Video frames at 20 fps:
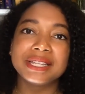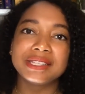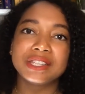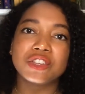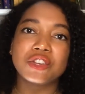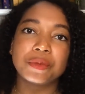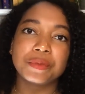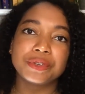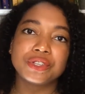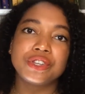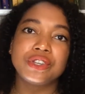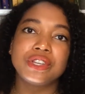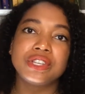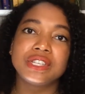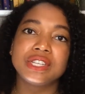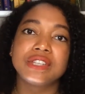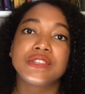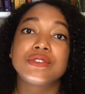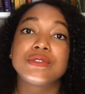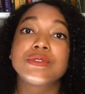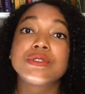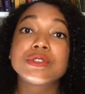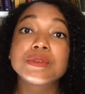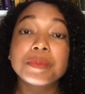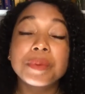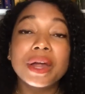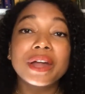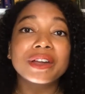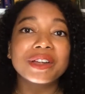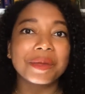opportunity to
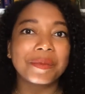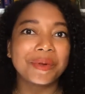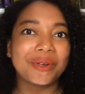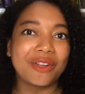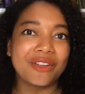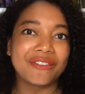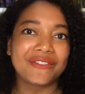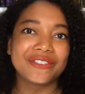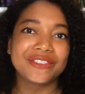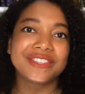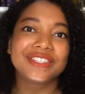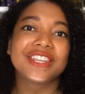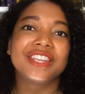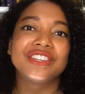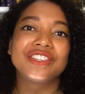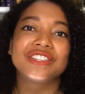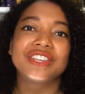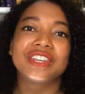spark up a conversation